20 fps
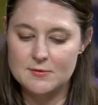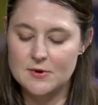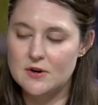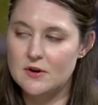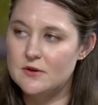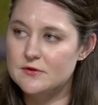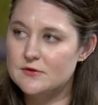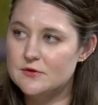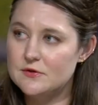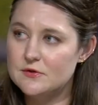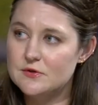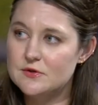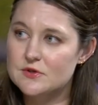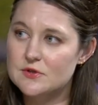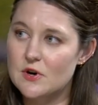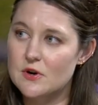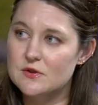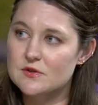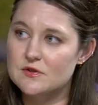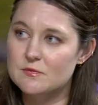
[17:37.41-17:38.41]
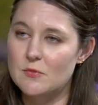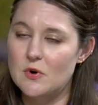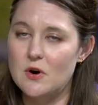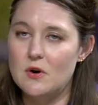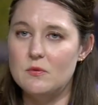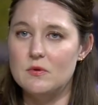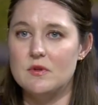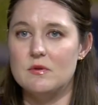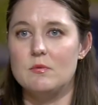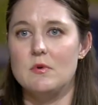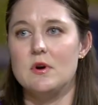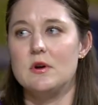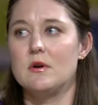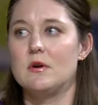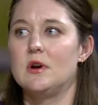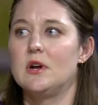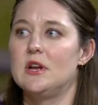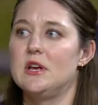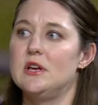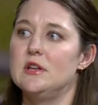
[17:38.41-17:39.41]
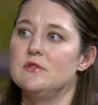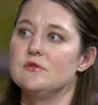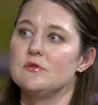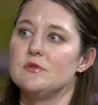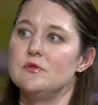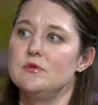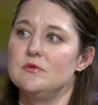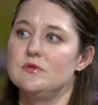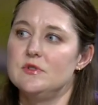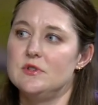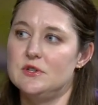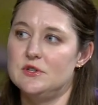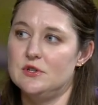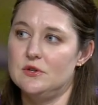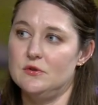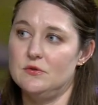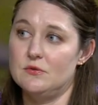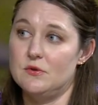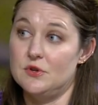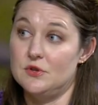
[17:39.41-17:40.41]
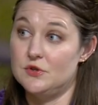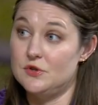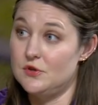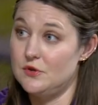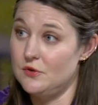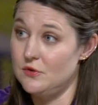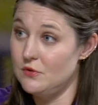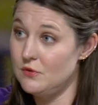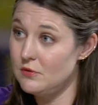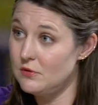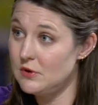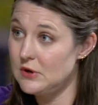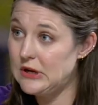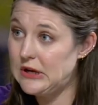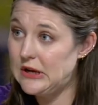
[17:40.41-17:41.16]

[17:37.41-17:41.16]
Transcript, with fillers: but also start small with what you're going to introduce the children to.